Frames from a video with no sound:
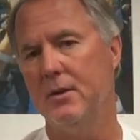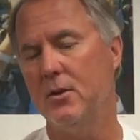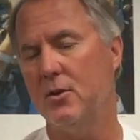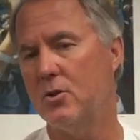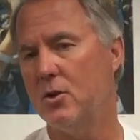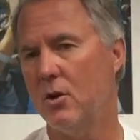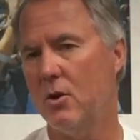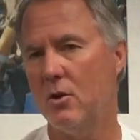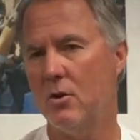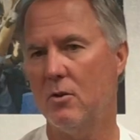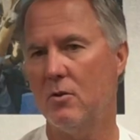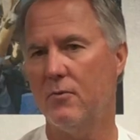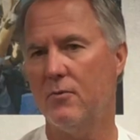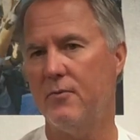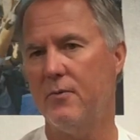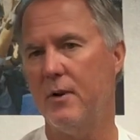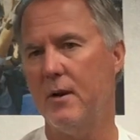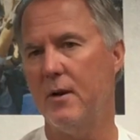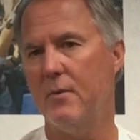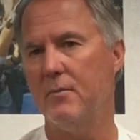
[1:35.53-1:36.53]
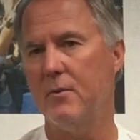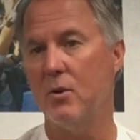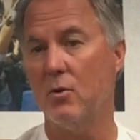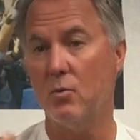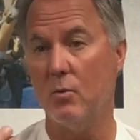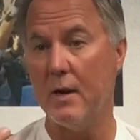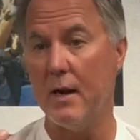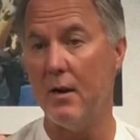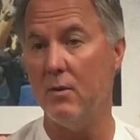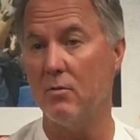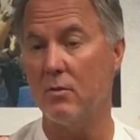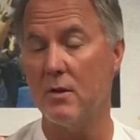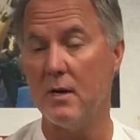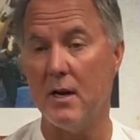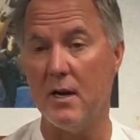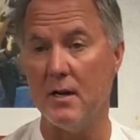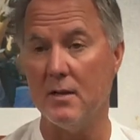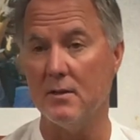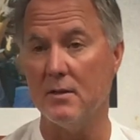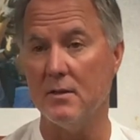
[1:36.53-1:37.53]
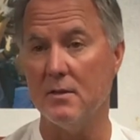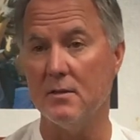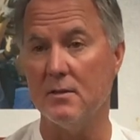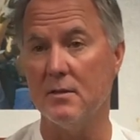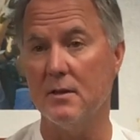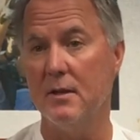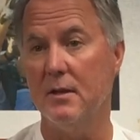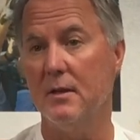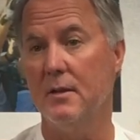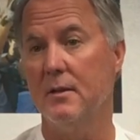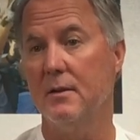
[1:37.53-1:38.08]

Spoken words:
turf, the ground causes,